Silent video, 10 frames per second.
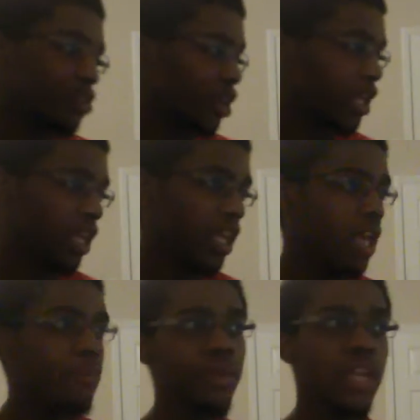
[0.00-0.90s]
extra deck, and I
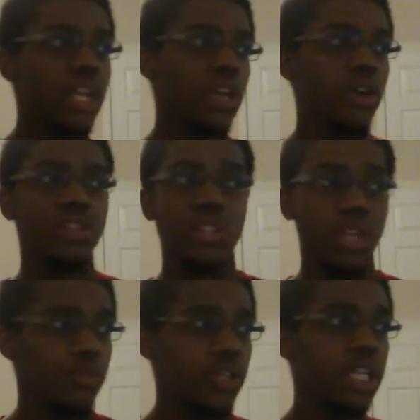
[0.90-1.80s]
can't bring any cards to
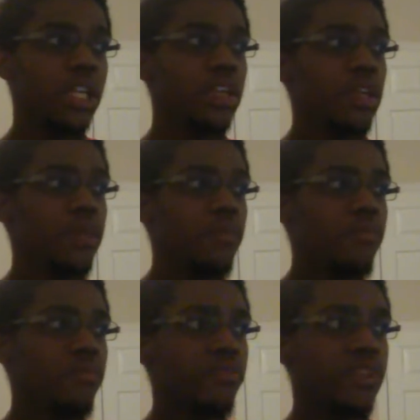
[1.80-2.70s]
like really
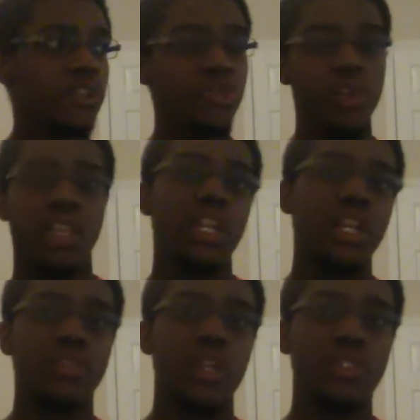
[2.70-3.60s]
strengthen
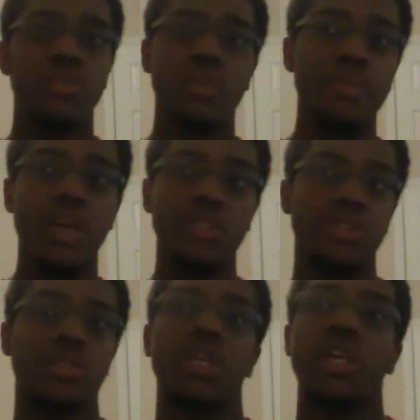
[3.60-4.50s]
extra deck sort of
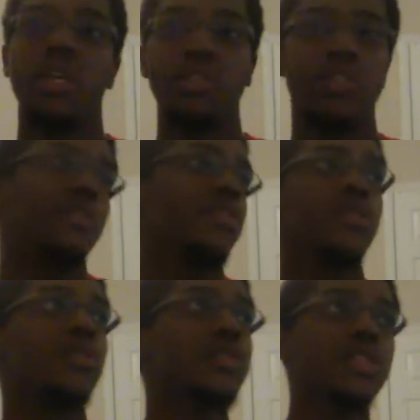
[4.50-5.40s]
monsters, I guess
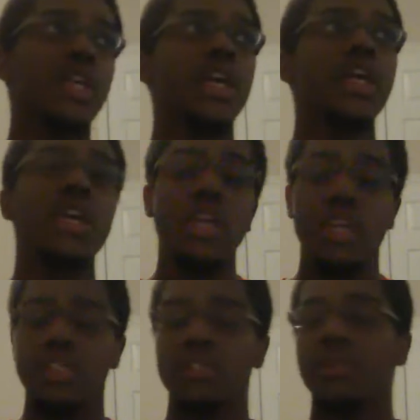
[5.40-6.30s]
you could say.
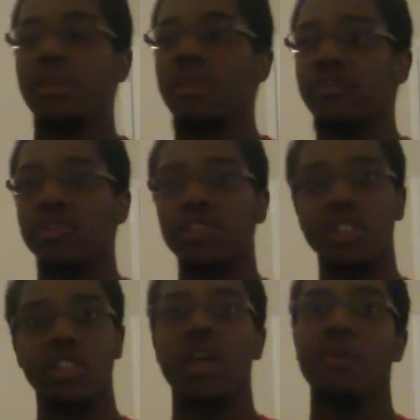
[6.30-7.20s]
I mean, if it
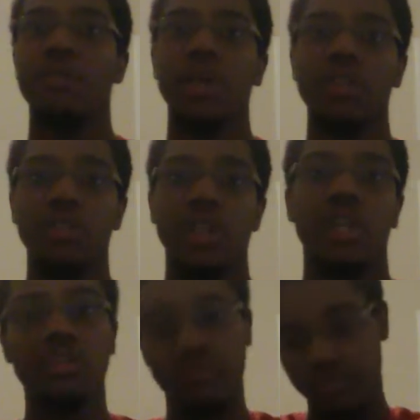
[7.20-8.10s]
shuts down my extra
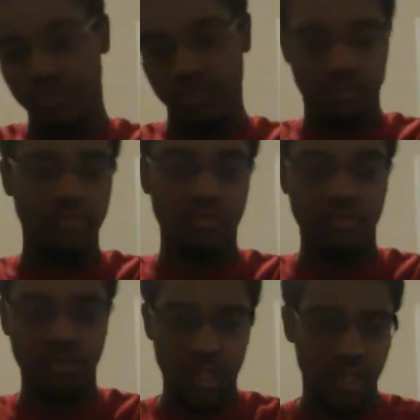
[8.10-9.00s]
deck,
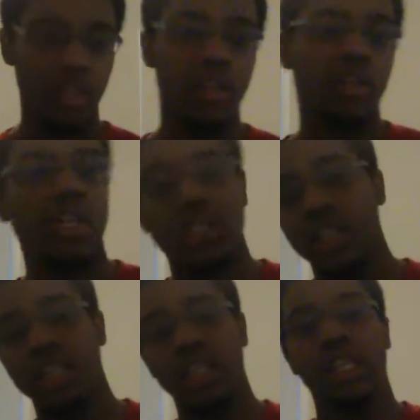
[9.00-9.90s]

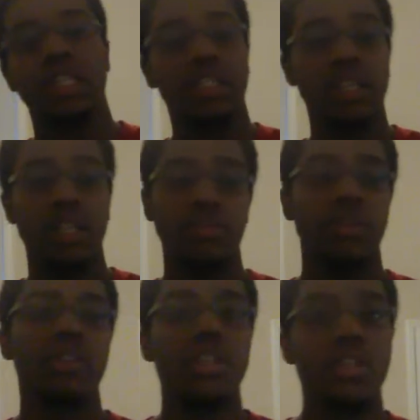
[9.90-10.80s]
that's it.
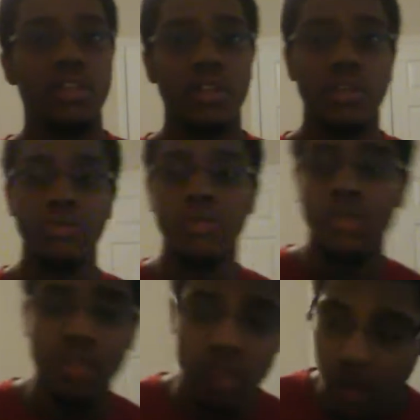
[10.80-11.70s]
That's it.
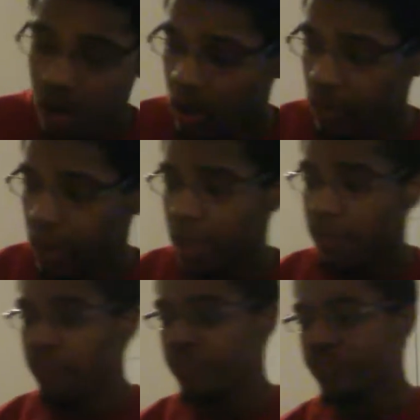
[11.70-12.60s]
All right.